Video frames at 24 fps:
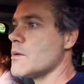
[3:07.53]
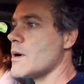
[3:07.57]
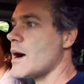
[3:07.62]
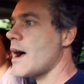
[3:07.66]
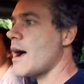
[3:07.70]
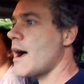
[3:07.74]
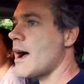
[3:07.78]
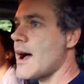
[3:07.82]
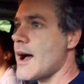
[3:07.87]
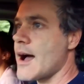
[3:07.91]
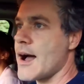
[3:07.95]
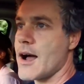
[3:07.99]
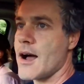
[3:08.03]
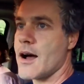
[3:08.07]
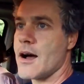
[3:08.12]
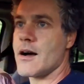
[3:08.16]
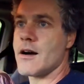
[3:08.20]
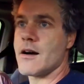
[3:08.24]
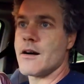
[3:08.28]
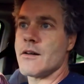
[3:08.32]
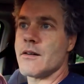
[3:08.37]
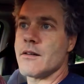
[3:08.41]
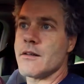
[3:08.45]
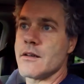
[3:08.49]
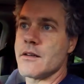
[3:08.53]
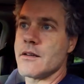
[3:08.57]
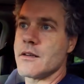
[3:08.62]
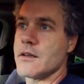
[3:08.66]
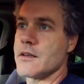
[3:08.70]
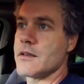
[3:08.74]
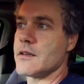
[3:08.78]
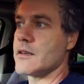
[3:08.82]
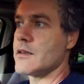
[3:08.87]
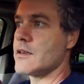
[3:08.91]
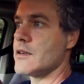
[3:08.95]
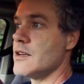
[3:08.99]
Wow.
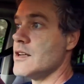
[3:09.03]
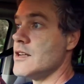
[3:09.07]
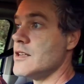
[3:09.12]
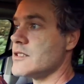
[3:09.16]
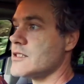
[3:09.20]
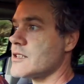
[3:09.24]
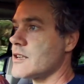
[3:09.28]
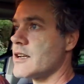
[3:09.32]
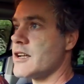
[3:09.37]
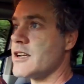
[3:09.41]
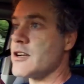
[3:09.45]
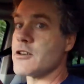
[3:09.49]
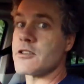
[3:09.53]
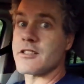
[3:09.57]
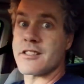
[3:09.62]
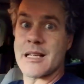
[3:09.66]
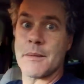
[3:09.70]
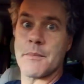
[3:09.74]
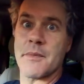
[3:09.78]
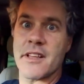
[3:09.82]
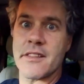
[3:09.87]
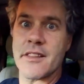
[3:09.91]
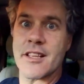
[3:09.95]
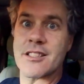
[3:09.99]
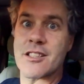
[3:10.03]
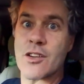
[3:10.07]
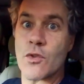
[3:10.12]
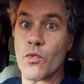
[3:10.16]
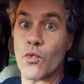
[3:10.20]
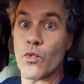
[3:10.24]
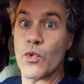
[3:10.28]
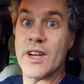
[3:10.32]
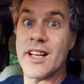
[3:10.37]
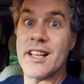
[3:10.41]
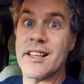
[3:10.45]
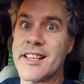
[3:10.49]
So here's something that's
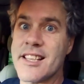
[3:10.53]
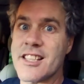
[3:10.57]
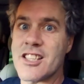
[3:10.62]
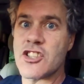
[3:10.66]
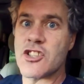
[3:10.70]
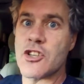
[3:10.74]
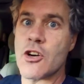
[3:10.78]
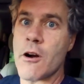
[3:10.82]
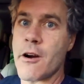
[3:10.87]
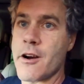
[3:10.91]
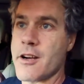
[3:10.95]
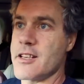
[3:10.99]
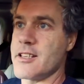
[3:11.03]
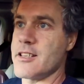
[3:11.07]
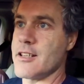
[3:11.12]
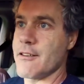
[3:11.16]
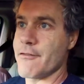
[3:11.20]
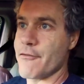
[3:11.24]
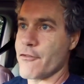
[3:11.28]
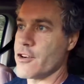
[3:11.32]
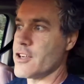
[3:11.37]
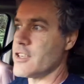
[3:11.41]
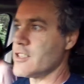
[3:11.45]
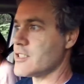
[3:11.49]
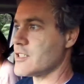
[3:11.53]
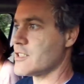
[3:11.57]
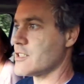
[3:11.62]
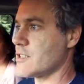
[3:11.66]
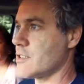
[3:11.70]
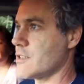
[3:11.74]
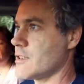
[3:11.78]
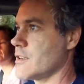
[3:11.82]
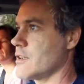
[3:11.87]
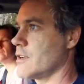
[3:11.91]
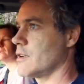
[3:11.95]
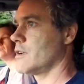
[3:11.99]
a really stark
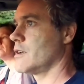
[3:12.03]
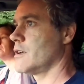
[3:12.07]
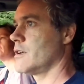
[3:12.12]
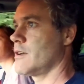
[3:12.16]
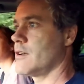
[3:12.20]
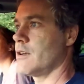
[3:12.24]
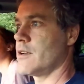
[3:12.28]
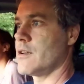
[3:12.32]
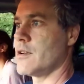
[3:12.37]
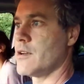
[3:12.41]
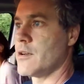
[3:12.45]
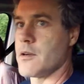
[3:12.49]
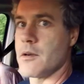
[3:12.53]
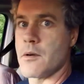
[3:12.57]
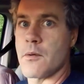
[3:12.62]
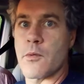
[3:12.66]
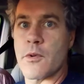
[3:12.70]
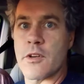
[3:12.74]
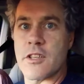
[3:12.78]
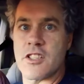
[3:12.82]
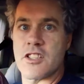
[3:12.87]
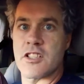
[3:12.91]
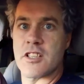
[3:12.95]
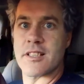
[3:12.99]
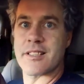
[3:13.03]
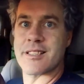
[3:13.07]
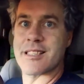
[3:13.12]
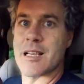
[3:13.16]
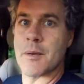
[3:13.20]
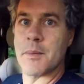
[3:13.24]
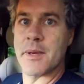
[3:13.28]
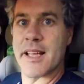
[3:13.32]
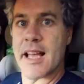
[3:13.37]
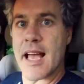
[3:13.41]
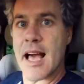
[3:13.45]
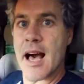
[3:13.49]
difference. We're
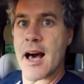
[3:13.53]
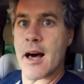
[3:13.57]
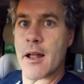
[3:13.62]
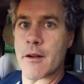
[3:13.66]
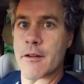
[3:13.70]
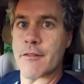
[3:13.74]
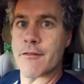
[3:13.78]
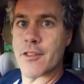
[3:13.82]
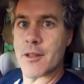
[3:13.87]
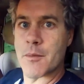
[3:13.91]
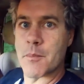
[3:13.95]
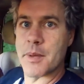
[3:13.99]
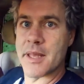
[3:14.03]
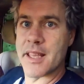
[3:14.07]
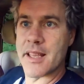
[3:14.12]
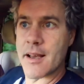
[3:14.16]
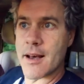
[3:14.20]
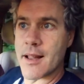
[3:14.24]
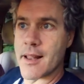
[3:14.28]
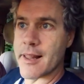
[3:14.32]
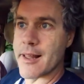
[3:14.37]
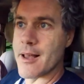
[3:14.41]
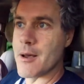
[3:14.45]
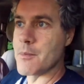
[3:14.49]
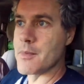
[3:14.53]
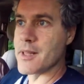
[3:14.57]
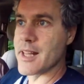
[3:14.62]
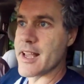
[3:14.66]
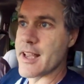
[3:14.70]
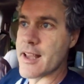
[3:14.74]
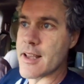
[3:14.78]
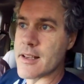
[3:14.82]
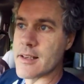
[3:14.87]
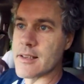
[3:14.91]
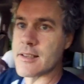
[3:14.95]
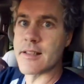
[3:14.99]
just coming out of the BLM
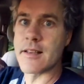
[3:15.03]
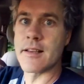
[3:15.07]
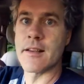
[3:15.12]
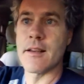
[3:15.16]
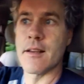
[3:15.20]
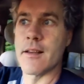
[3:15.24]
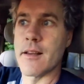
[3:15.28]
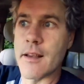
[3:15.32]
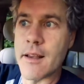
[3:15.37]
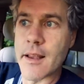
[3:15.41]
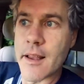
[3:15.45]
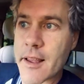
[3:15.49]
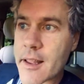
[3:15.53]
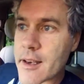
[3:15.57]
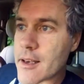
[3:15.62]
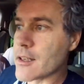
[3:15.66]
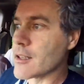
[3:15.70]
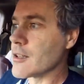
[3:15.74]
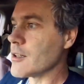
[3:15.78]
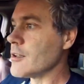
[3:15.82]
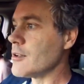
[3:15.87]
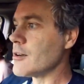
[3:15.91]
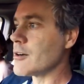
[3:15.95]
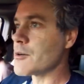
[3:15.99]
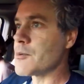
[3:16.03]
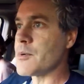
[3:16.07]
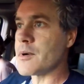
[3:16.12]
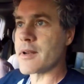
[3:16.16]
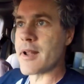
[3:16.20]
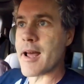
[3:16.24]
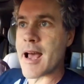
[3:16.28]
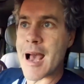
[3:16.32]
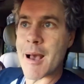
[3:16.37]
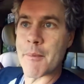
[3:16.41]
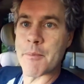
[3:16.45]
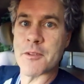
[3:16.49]
land, and look
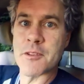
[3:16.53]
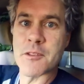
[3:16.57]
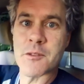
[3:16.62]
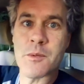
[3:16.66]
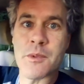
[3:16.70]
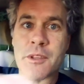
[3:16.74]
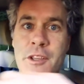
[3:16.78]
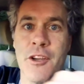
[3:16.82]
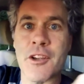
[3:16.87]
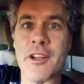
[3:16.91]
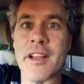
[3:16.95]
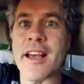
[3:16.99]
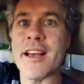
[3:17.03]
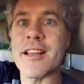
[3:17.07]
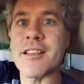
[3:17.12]
what happens when you